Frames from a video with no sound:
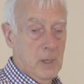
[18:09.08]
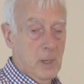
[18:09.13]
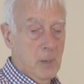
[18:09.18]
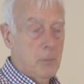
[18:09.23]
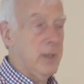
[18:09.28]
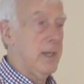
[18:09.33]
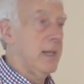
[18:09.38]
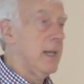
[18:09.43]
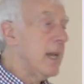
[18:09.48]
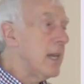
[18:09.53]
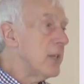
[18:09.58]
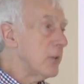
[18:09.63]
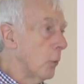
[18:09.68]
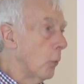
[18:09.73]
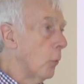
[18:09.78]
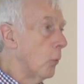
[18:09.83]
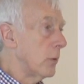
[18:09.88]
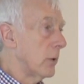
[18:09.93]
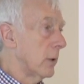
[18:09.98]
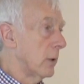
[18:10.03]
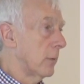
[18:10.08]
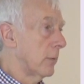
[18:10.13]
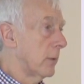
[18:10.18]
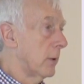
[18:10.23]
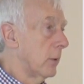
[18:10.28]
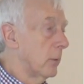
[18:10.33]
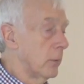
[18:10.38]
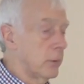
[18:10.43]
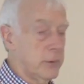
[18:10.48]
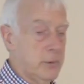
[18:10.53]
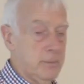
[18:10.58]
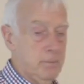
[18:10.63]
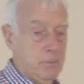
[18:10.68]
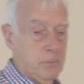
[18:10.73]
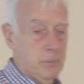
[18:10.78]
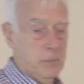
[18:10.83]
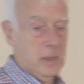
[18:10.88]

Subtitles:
But it is ordered, of course.